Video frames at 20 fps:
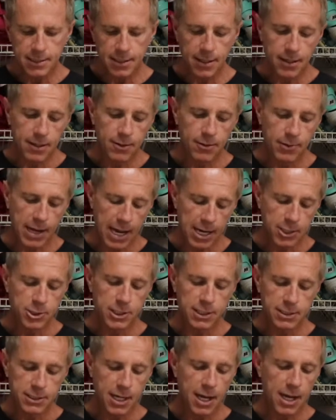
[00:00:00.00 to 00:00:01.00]

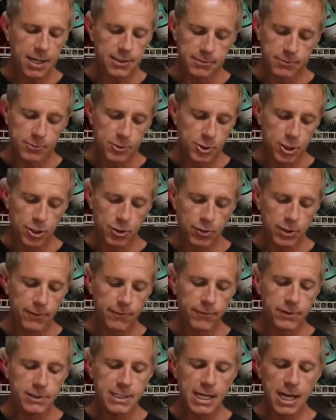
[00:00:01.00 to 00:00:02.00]
actually it's got 2
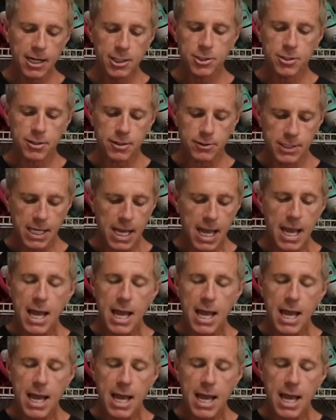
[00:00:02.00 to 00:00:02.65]
different textures.